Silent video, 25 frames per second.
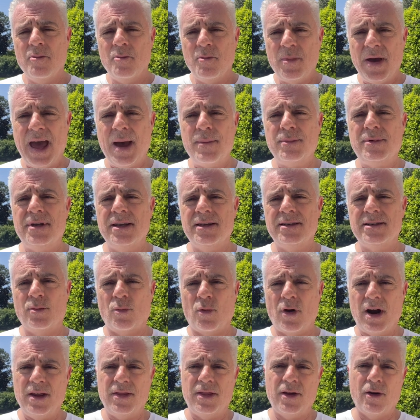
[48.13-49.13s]
baptism
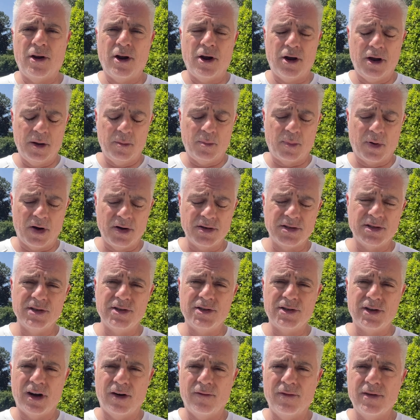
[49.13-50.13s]
right there in our in-person
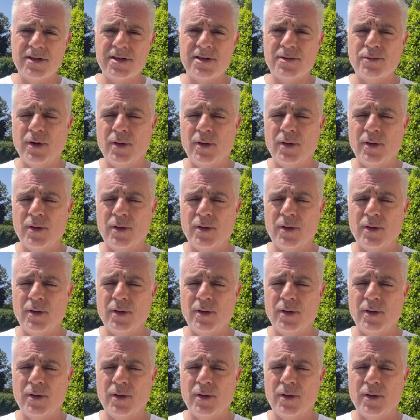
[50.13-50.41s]
service.